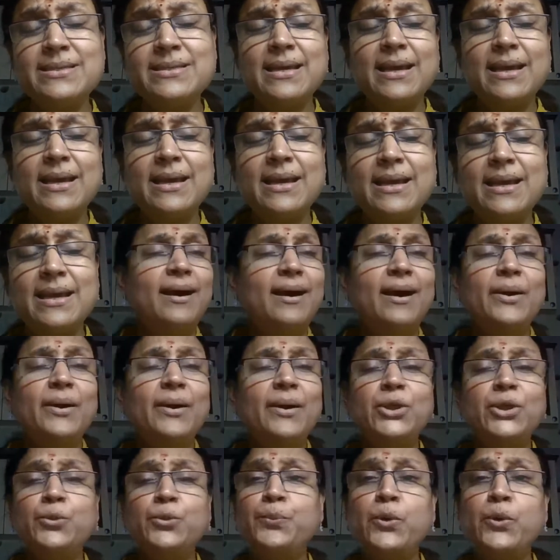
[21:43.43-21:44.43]
is
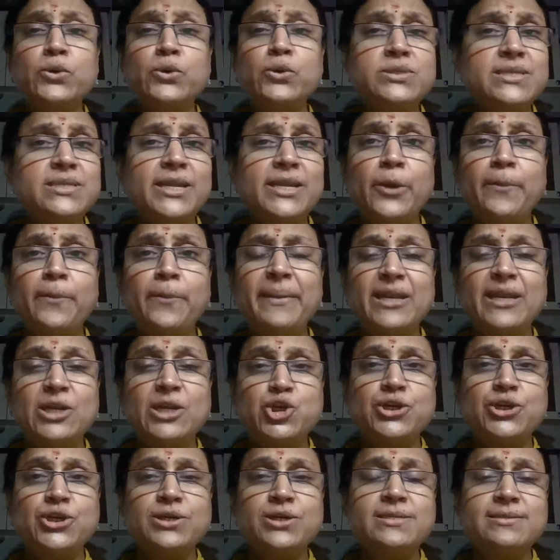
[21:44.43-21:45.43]
you post in your
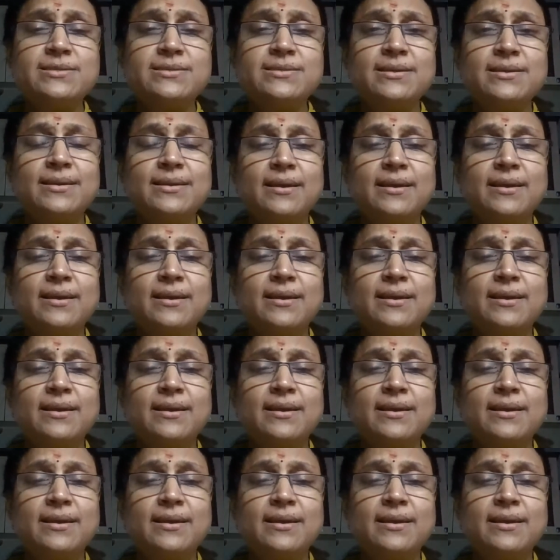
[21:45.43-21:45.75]
pictures.